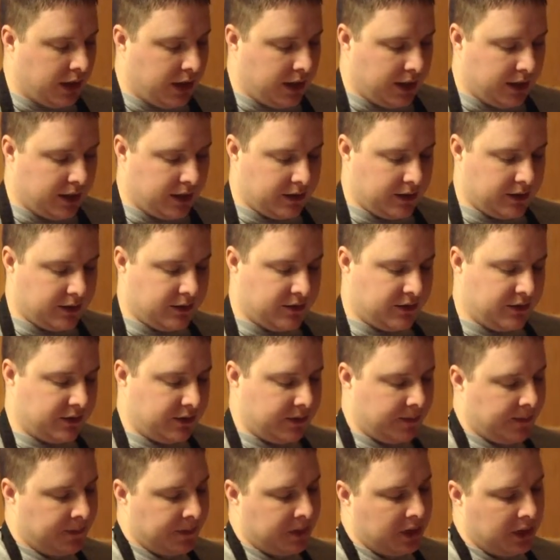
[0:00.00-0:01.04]
is
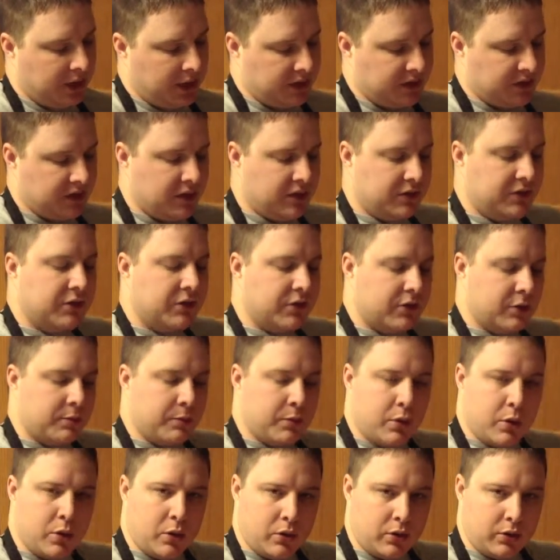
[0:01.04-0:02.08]
it's easier to
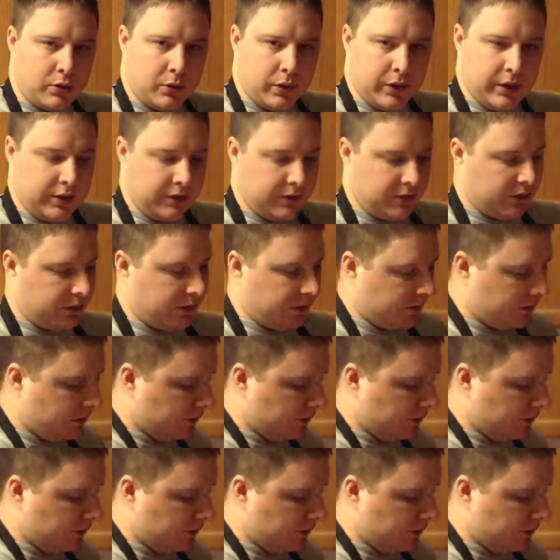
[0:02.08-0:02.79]
pour with,